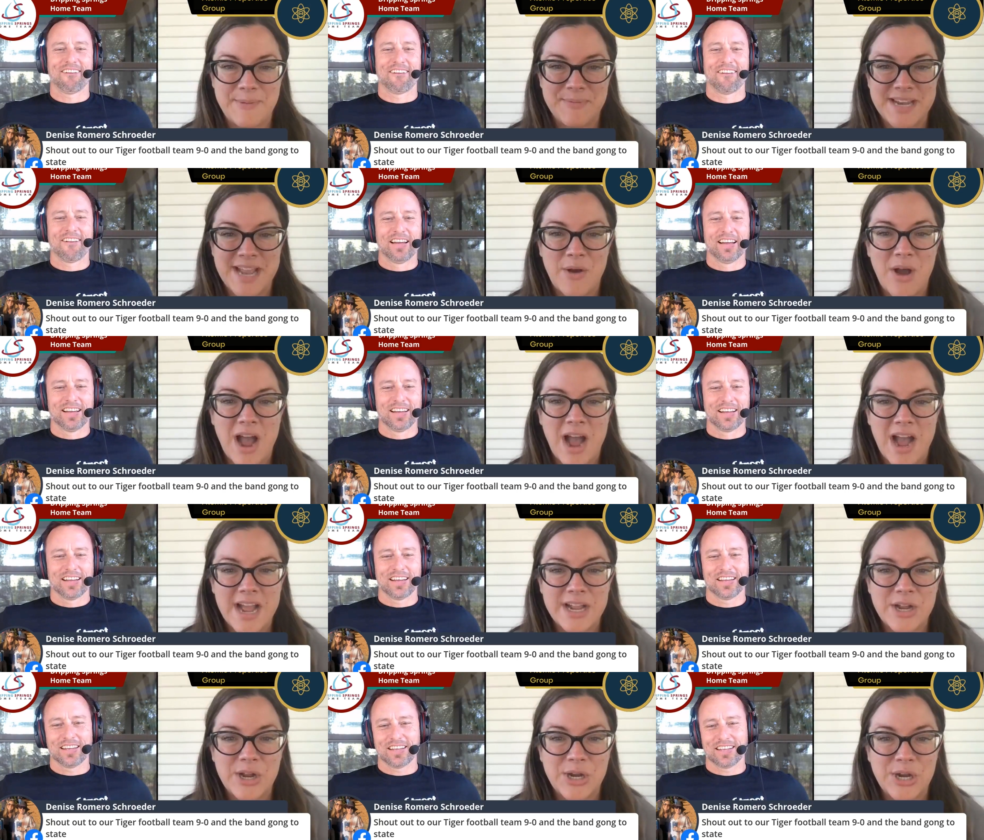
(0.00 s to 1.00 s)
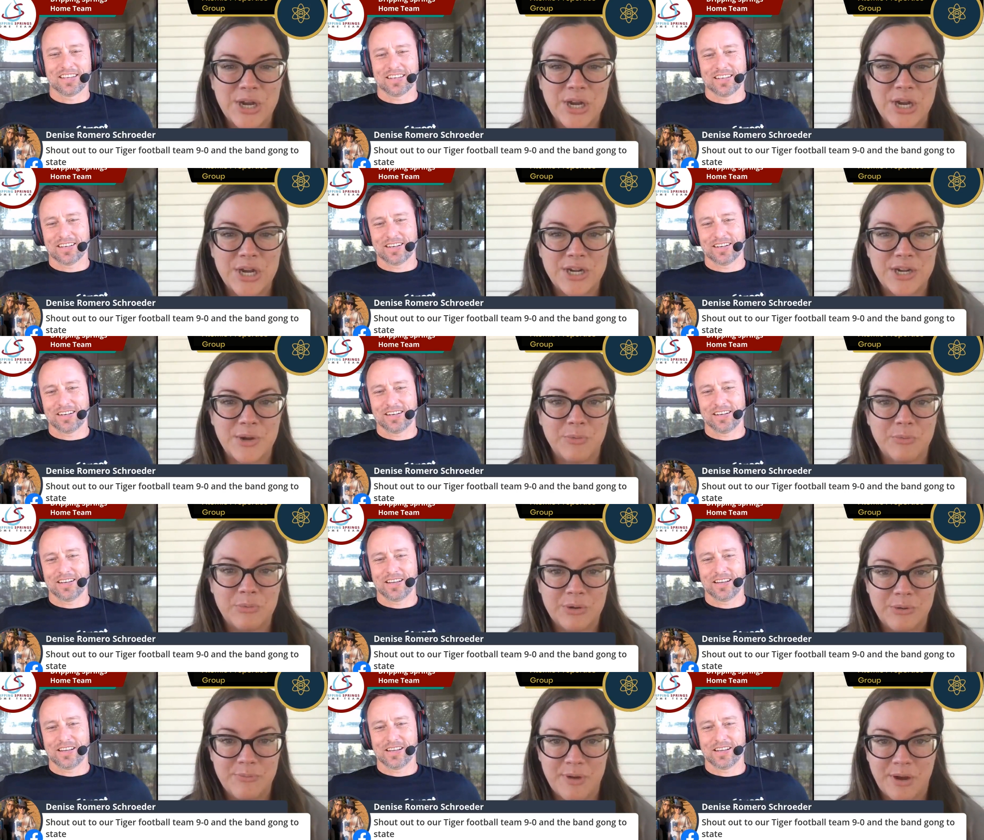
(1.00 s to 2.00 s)
Speaker 1: game. Now I heard a
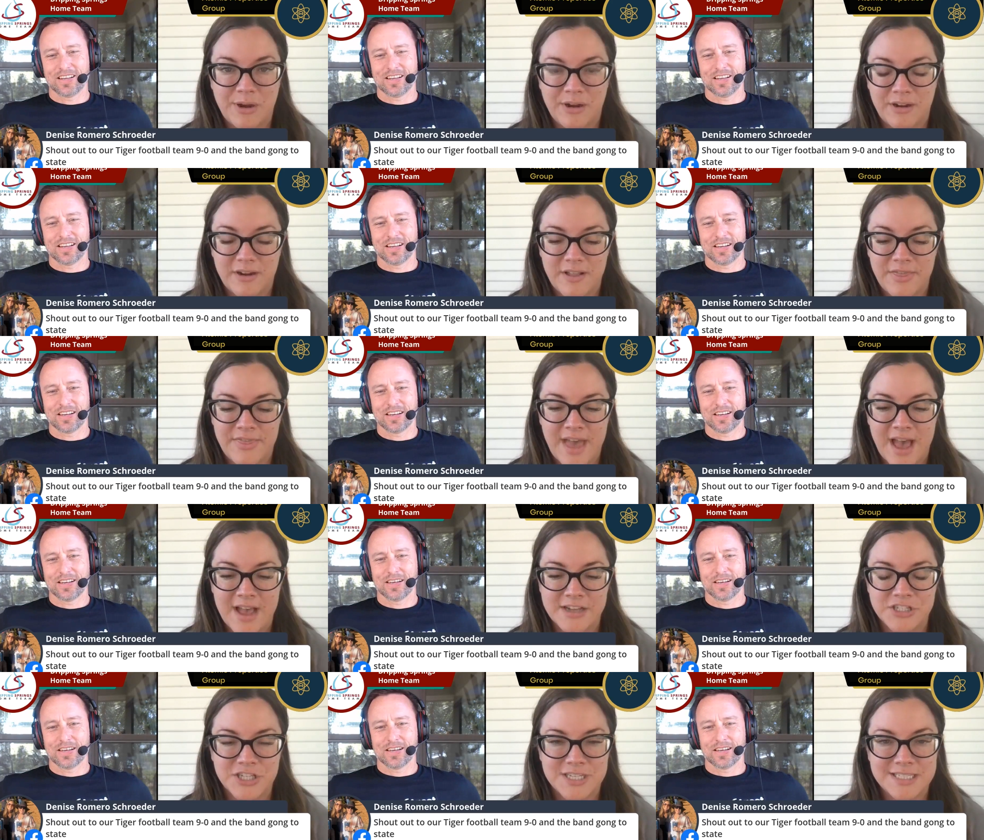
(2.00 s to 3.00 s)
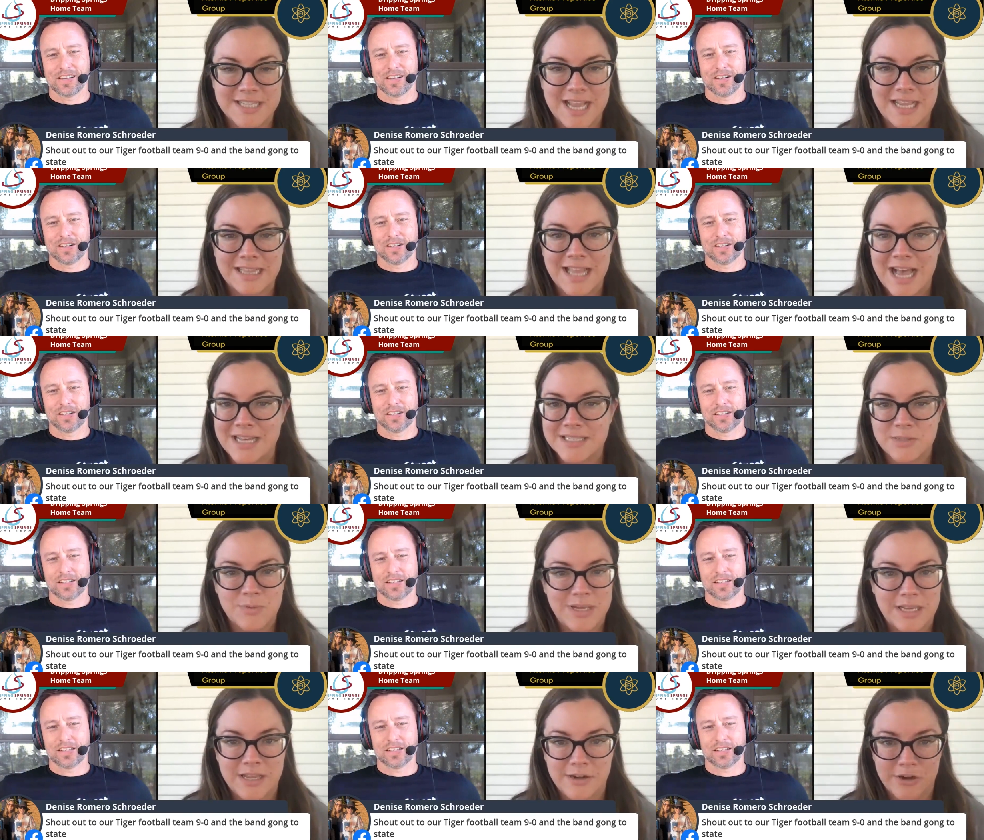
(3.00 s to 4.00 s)
rumor that just like last
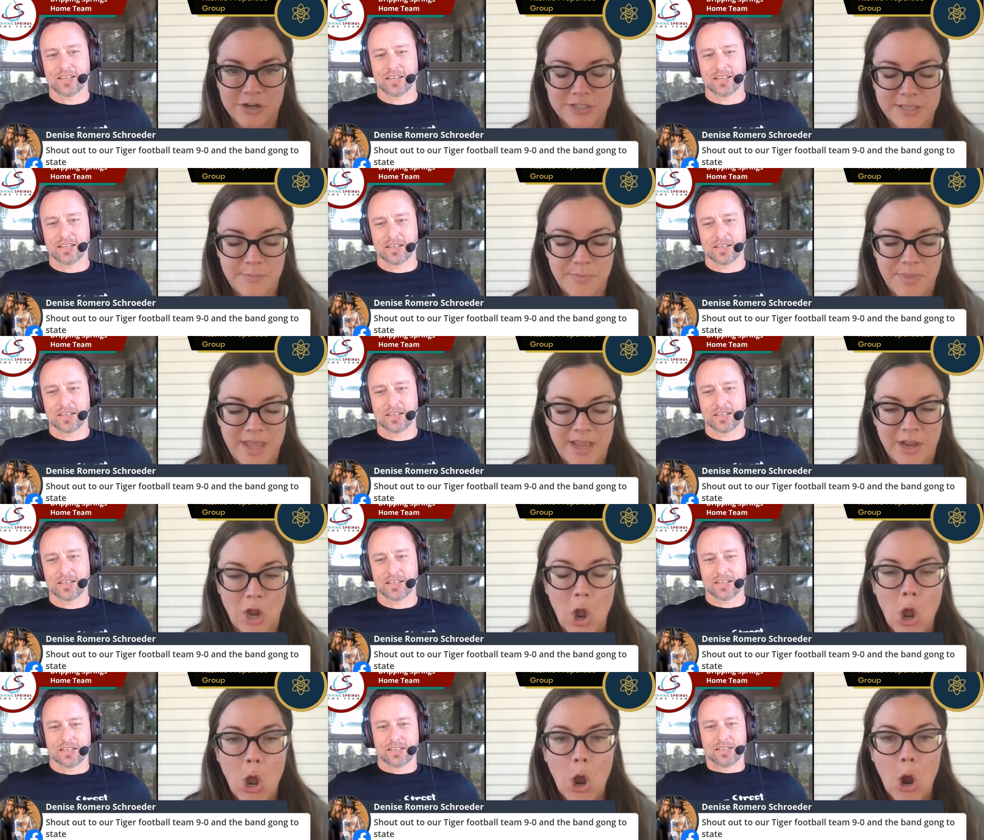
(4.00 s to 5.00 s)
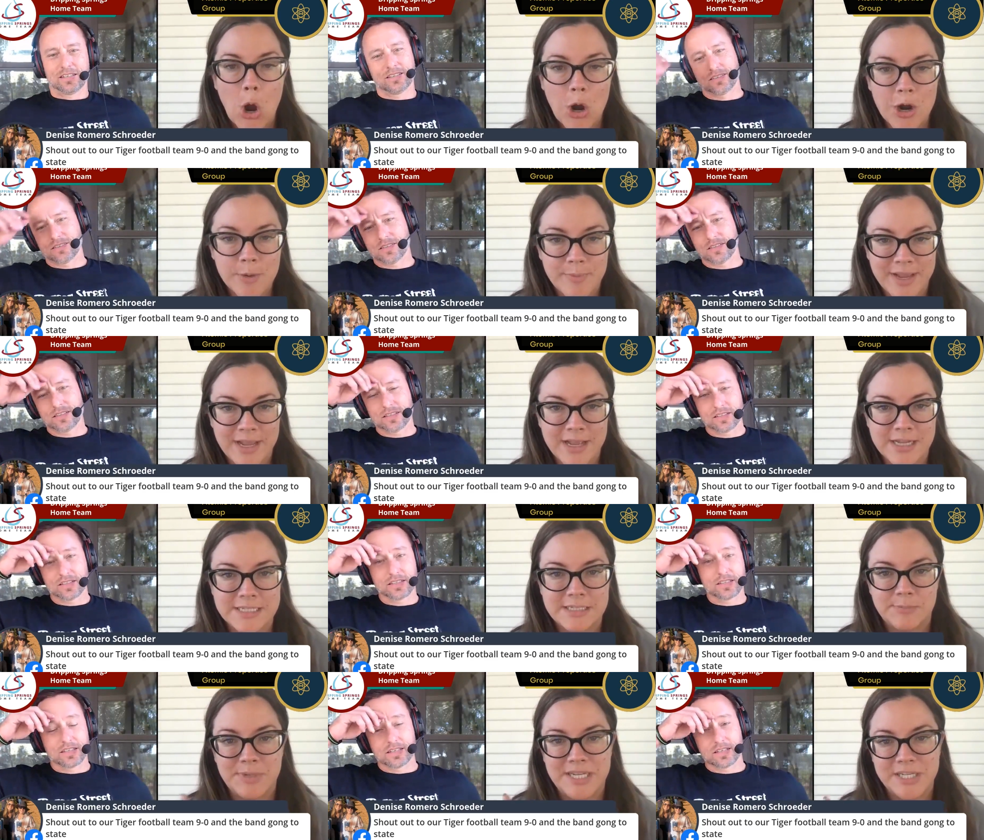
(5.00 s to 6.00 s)
weekend or something, our
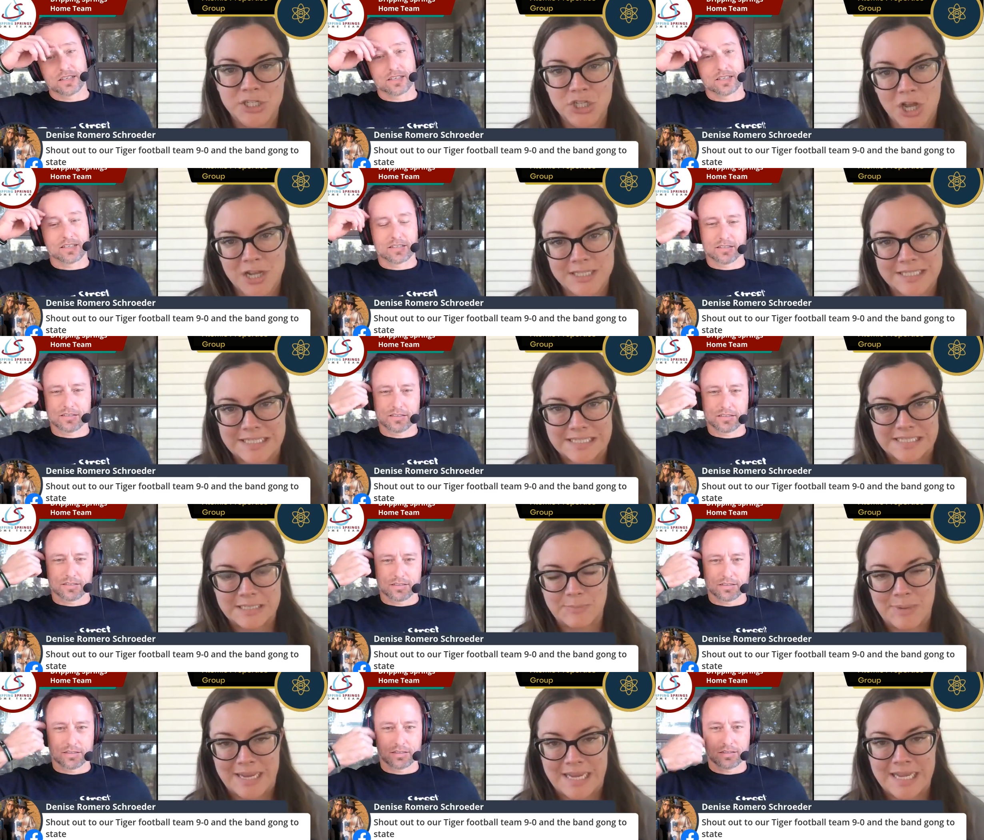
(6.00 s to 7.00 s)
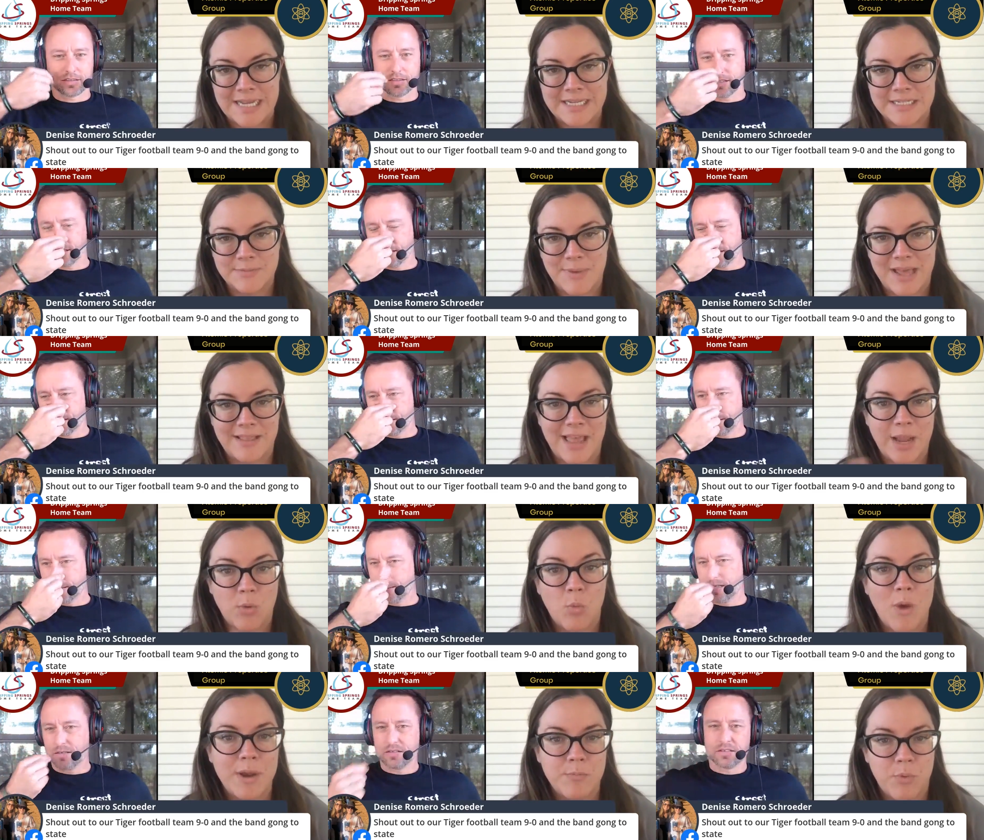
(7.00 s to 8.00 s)
band beat Johnson's band by
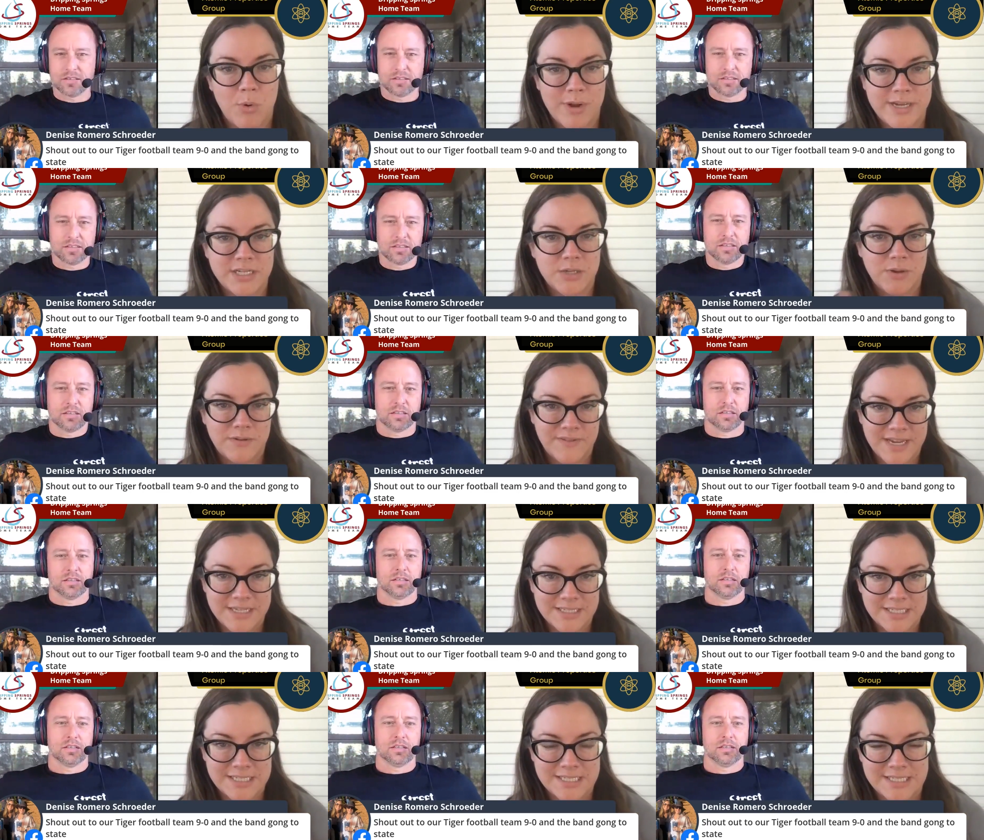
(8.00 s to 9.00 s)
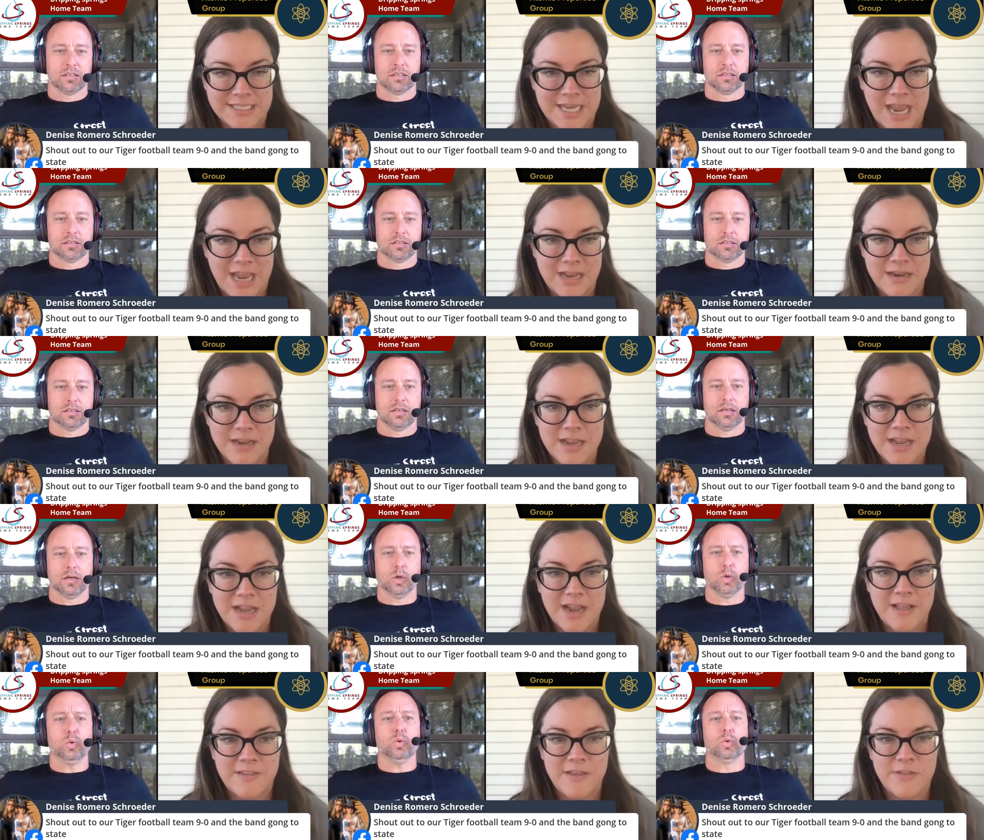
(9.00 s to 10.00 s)
like one point to advance to state.
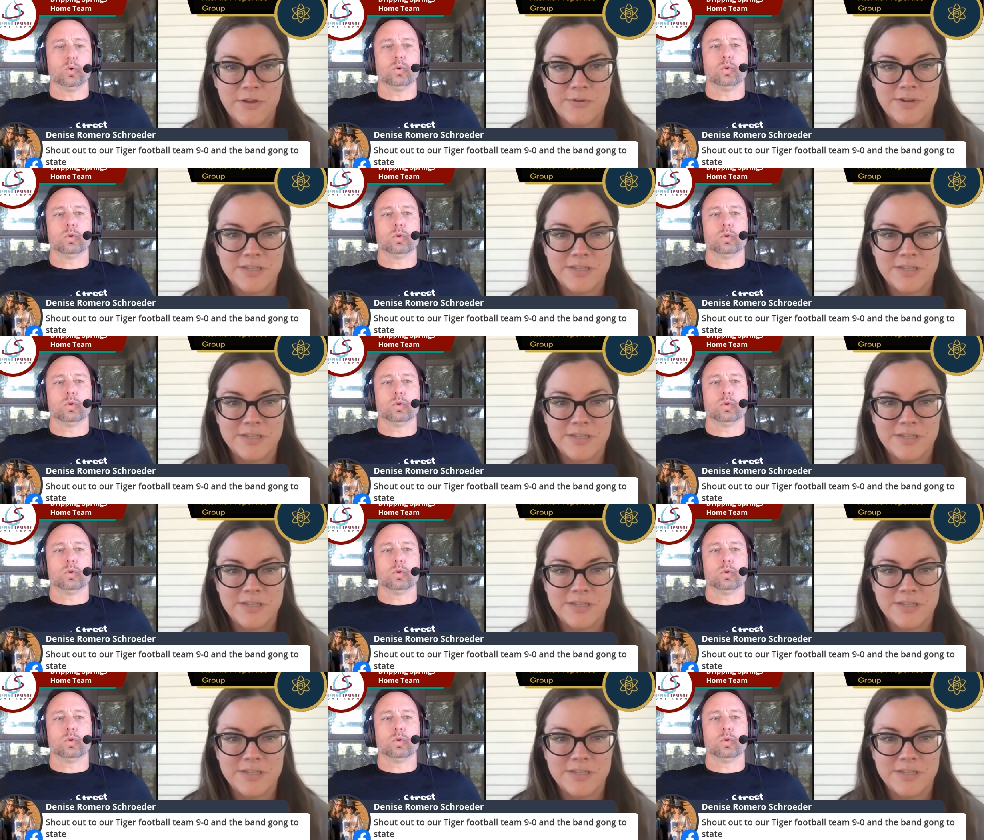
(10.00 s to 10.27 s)
Ooh. And